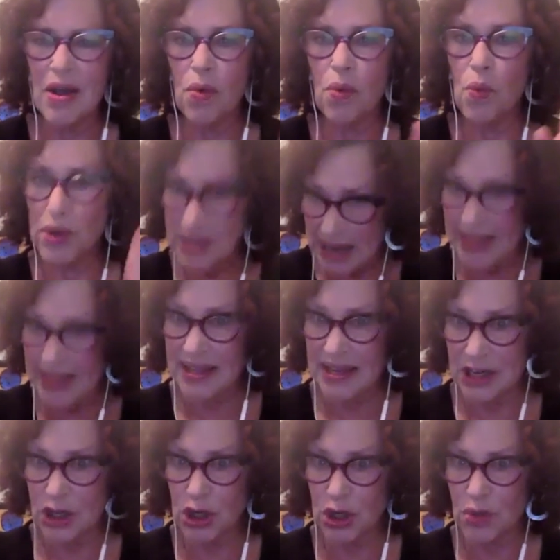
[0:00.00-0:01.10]
Was that the
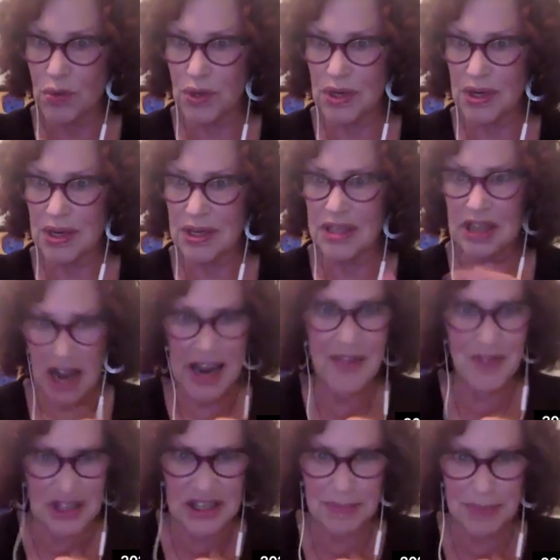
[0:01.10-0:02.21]
issue? Did I have
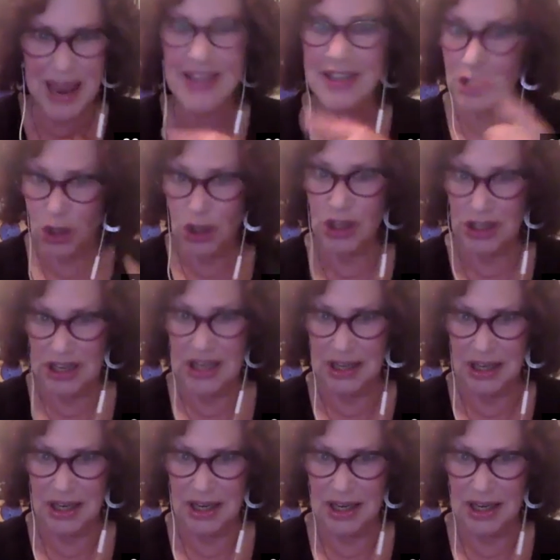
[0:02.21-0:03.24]
E-ZPass and she didn't?